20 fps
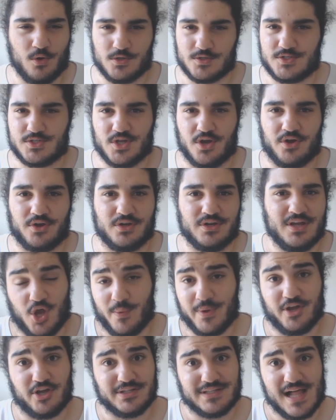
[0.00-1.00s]
also,
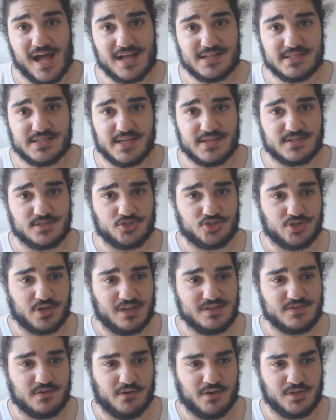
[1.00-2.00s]
going on last season's
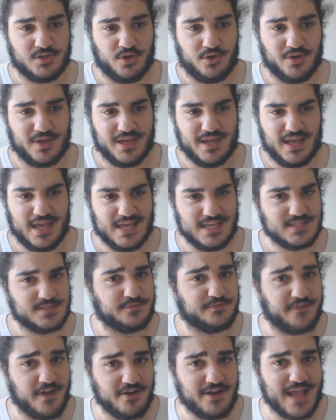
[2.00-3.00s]
transfer window, he's
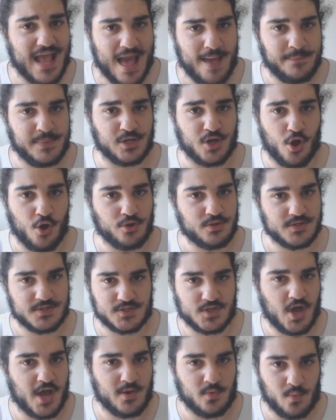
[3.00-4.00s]
very happy to only
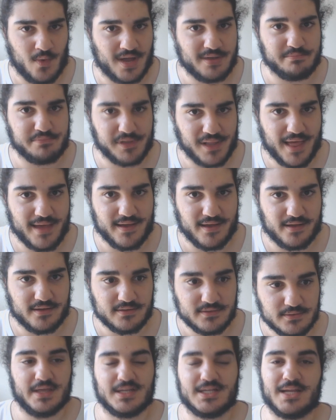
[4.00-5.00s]
sign 1 player.
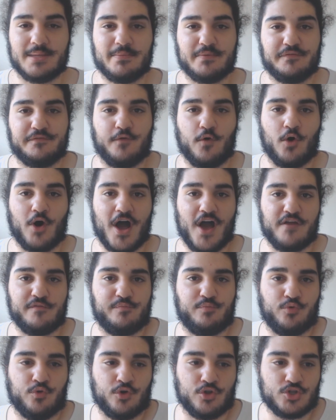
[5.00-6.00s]
In at number 4,
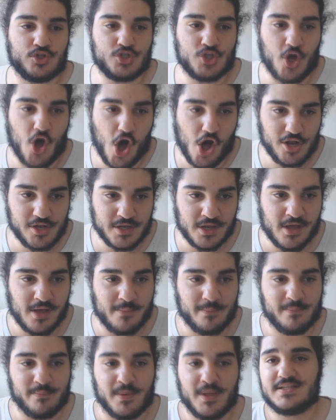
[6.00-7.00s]
I've put
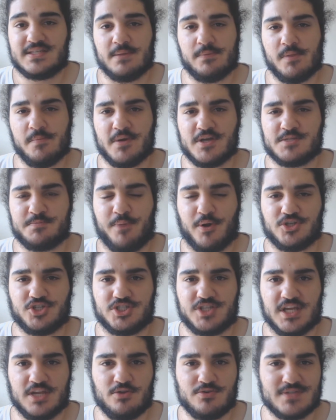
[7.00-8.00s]
Tottenham. Simply because
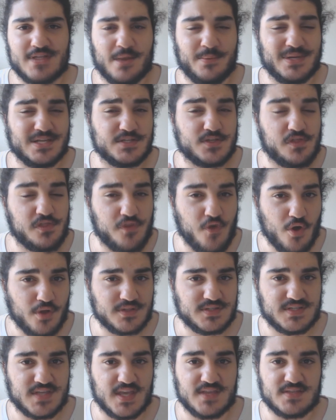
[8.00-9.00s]
Pochettino is now in his
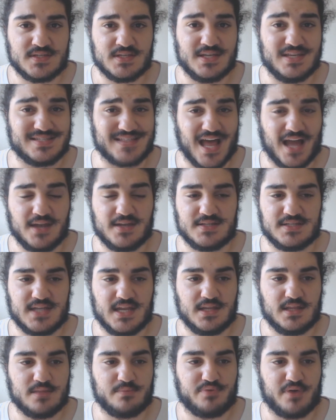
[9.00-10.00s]
3rd season, he's
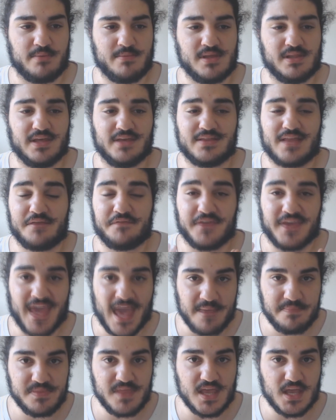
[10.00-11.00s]
understanding the Premier League, they've
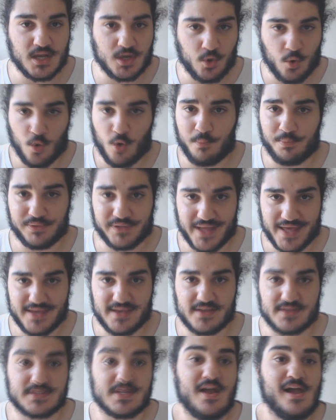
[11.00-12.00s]
kept their core
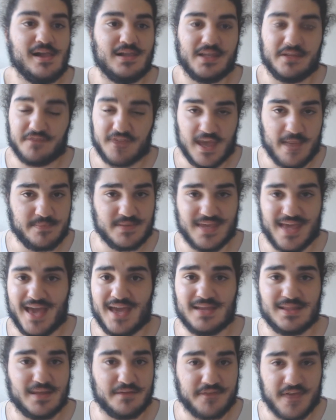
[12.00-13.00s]
players. They've kept
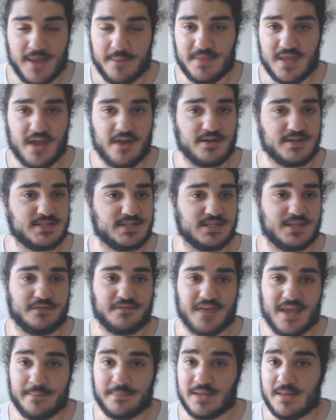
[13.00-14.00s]
Kane, they've kept Eriksen,
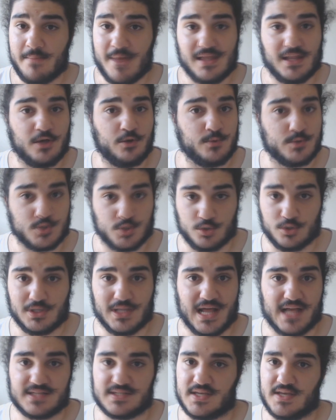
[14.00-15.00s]
they've kept Lamela, who was good
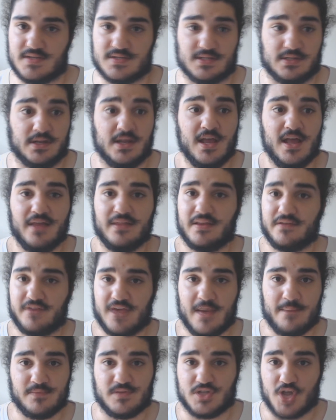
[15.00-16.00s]
last season. They've
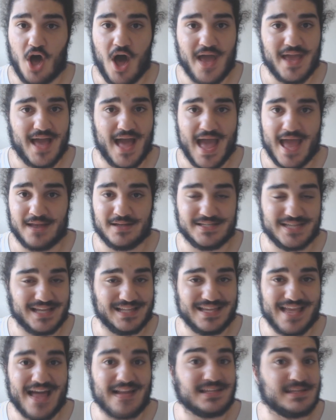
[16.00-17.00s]
kept Dyer and
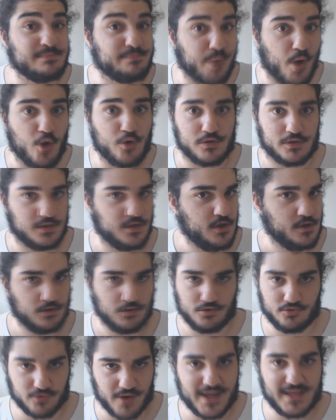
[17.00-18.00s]
Dele Alli, both
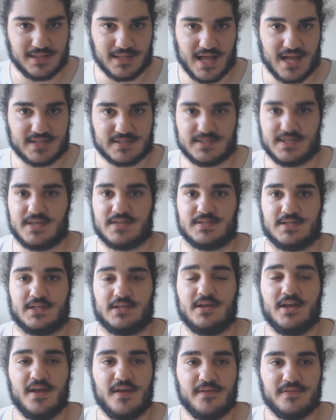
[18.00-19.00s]
great last
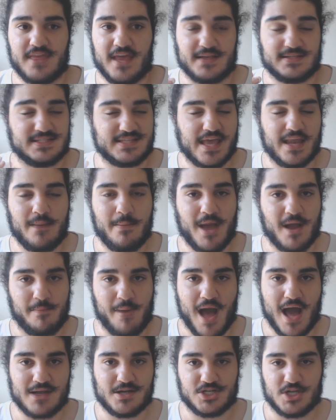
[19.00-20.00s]
season. Their centre-back
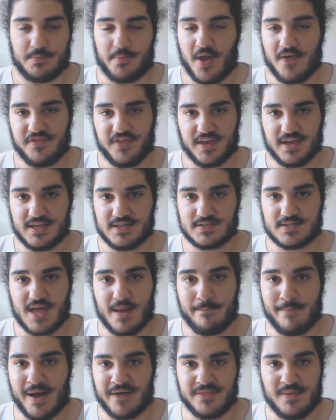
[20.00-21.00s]
partnership, I think, is
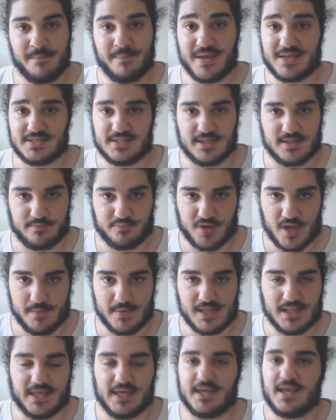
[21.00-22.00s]
among the best in the
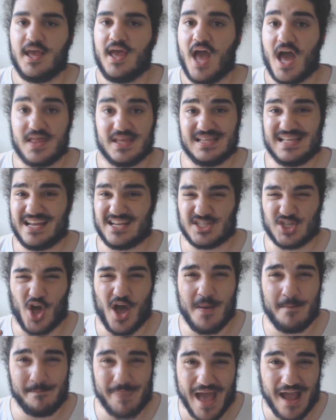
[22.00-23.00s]
Premier League. I think their
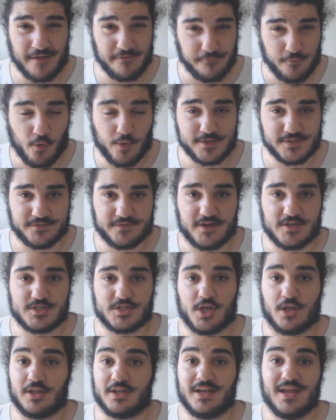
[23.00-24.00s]
entire back 4 is very
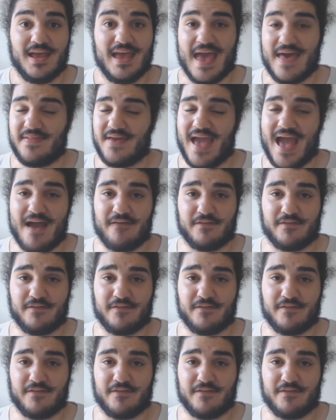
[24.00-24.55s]
solid, and they